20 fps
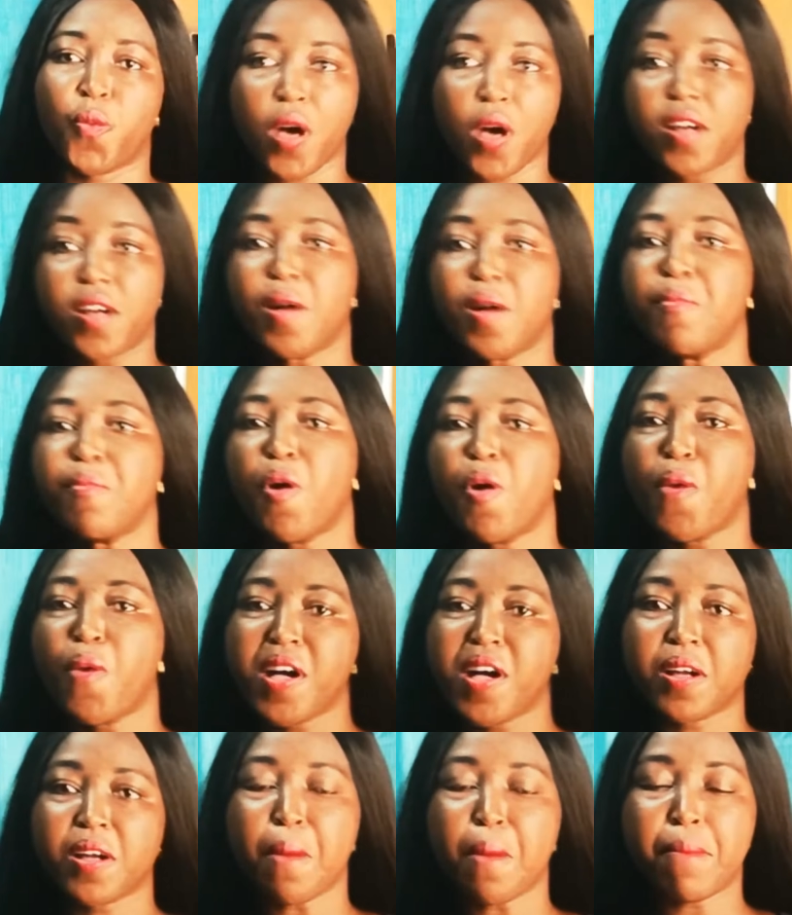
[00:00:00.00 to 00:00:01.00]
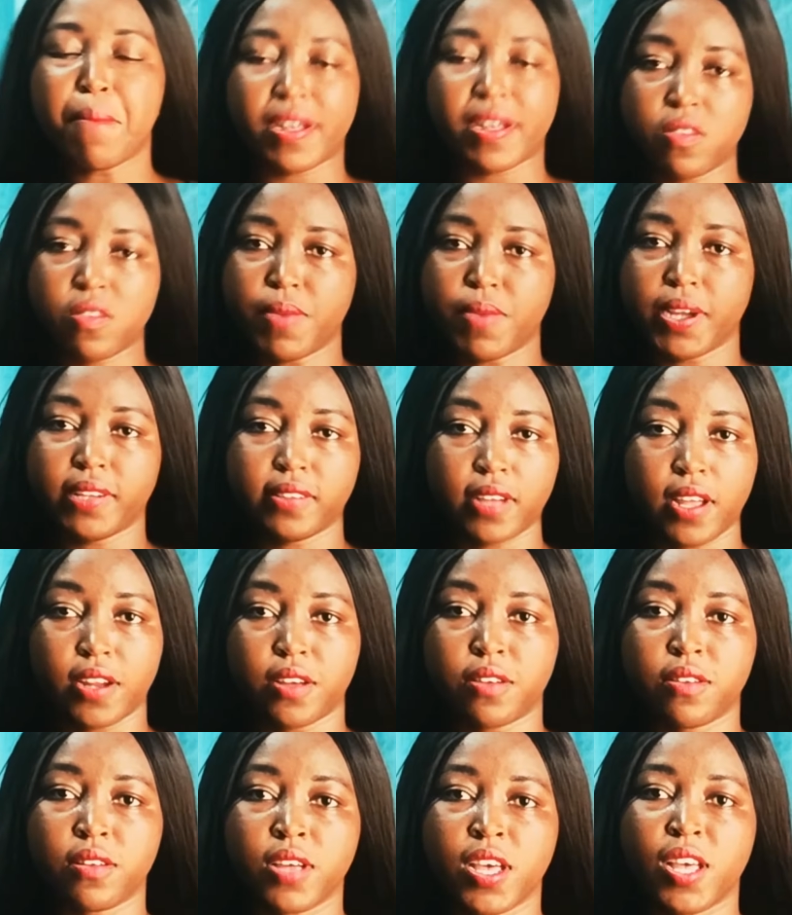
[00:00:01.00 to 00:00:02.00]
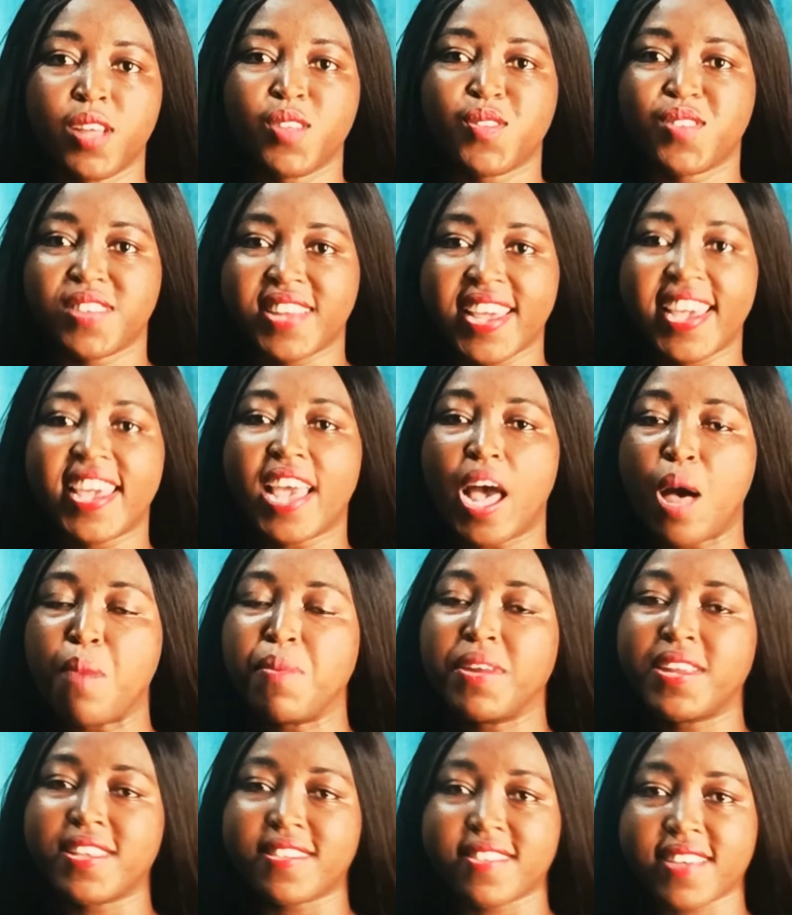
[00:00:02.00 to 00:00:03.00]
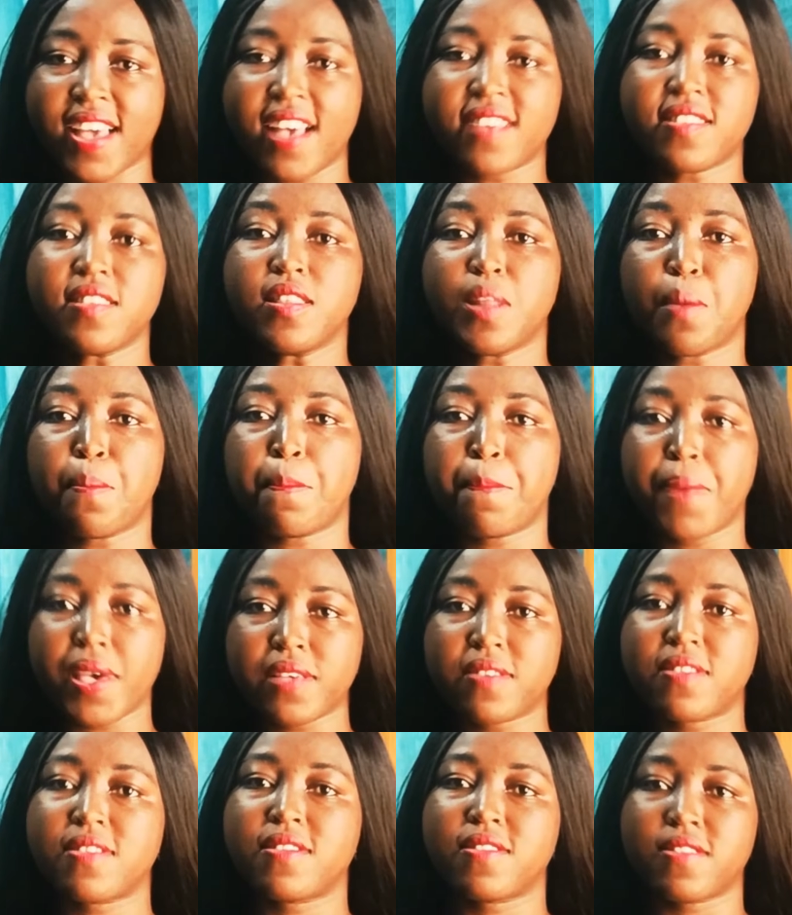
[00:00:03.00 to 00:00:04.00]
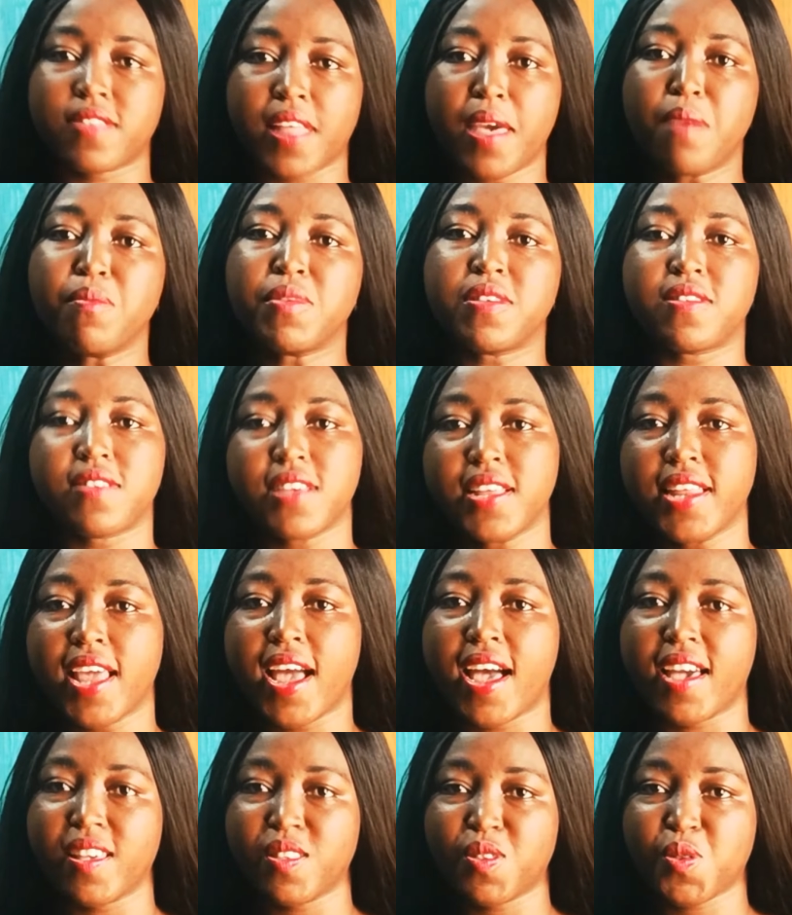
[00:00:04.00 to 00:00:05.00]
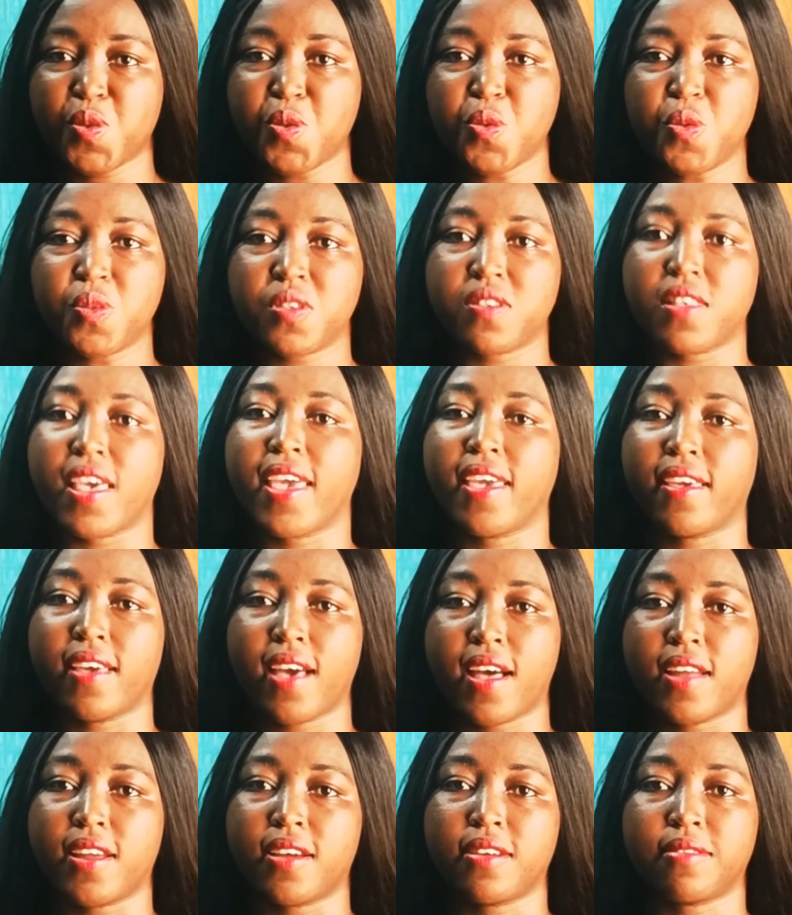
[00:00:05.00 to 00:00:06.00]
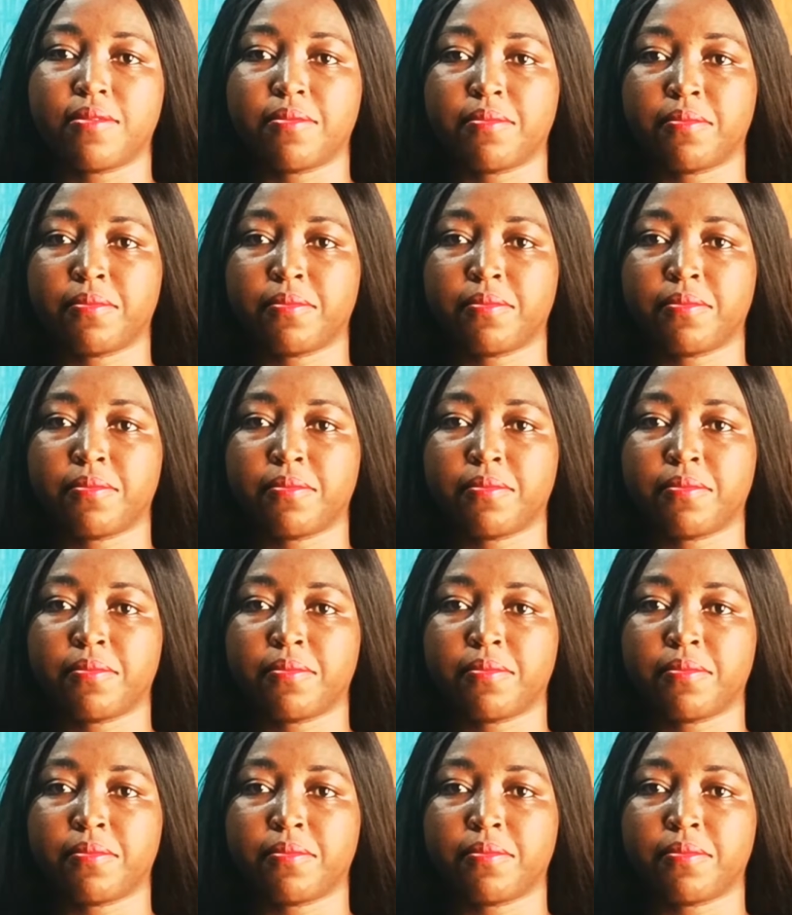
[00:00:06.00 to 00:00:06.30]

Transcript: Welcome or welcome back to my channel. Today I'll be discussing the best STEM senior high schools in Ghana.